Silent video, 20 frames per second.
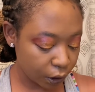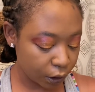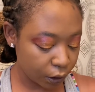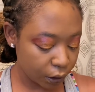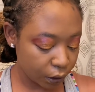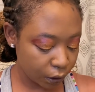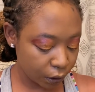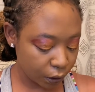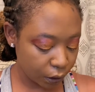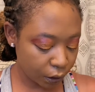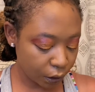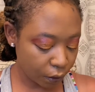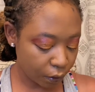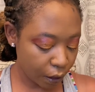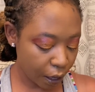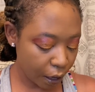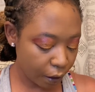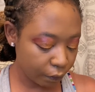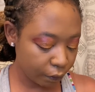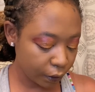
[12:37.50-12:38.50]
So
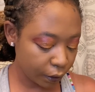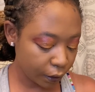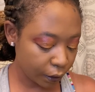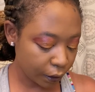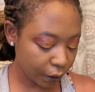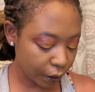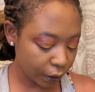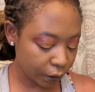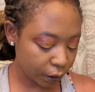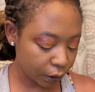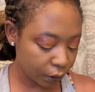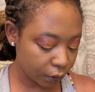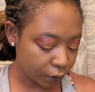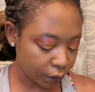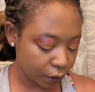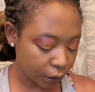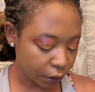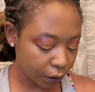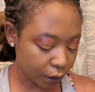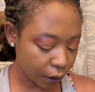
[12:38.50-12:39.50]
I really like to use
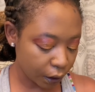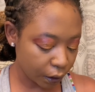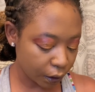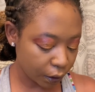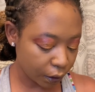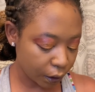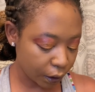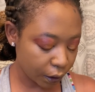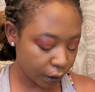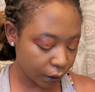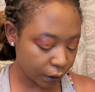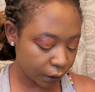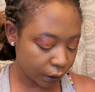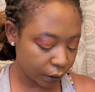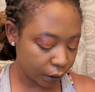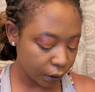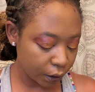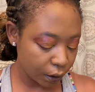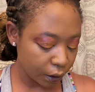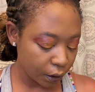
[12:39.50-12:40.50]
this color
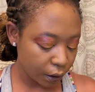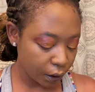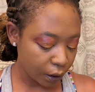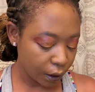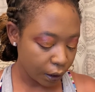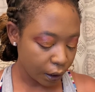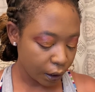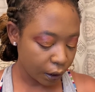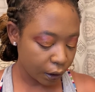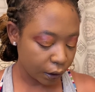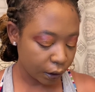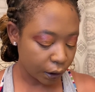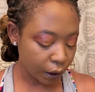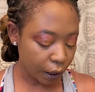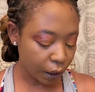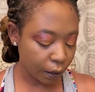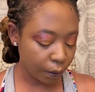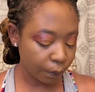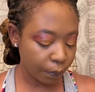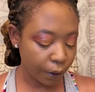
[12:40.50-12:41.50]
as a
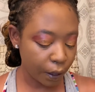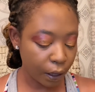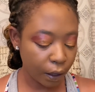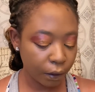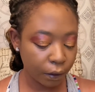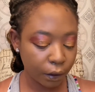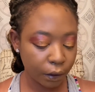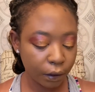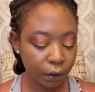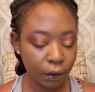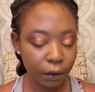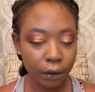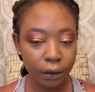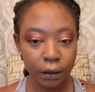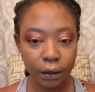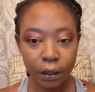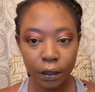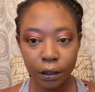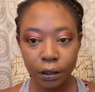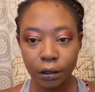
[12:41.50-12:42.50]
setting powder.
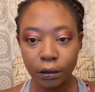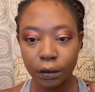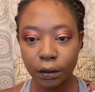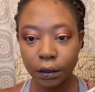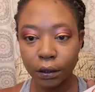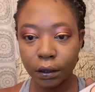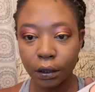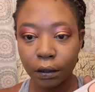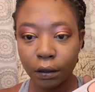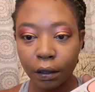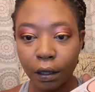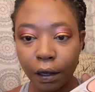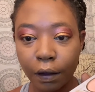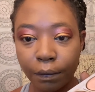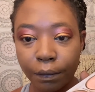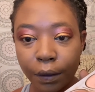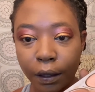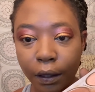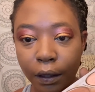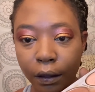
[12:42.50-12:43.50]
As you can tell,
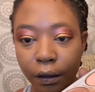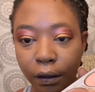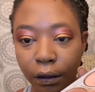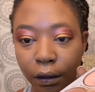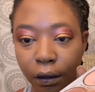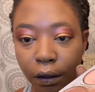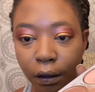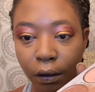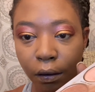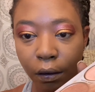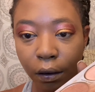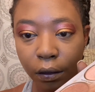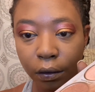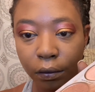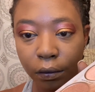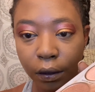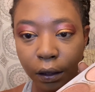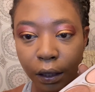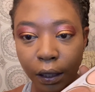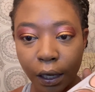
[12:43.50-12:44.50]
I've been going
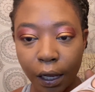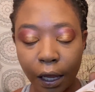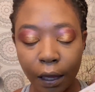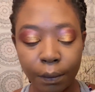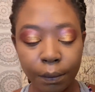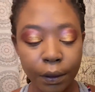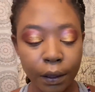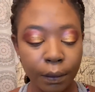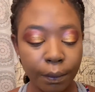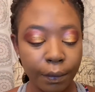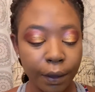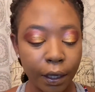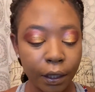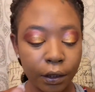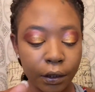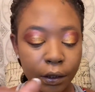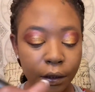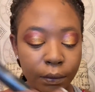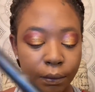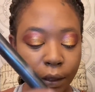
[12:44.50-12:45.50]
through it a lot, but it
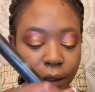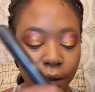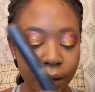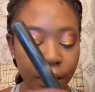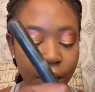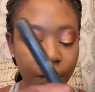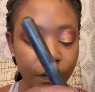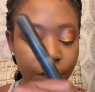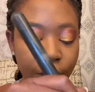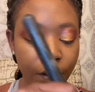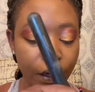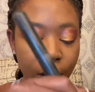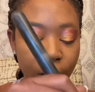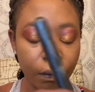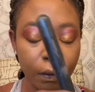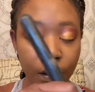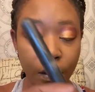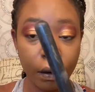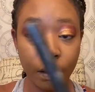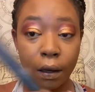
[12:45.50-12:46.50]
matches my skin very
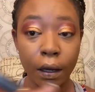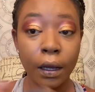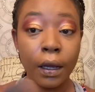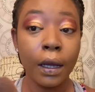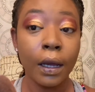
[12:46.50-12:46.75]
well.